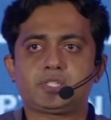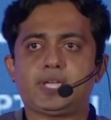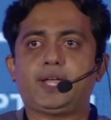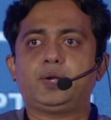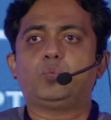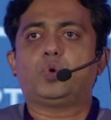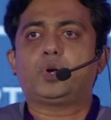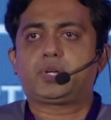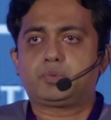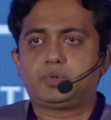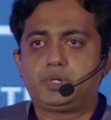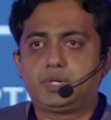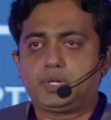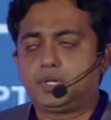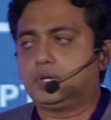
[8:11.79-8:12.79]
and whatever
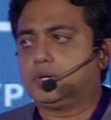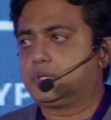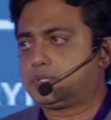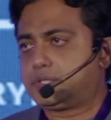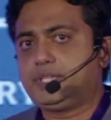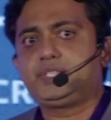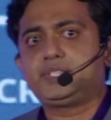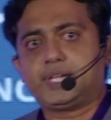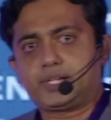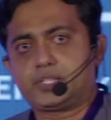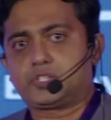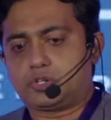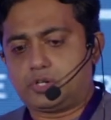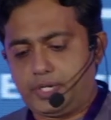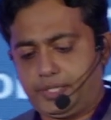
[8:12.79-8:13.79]
thing that
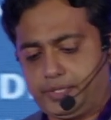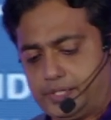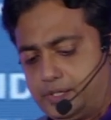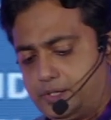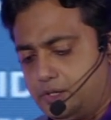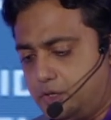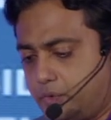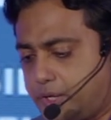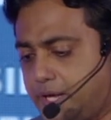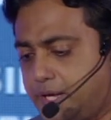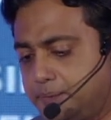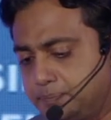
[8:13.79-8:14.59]
is running there, okay?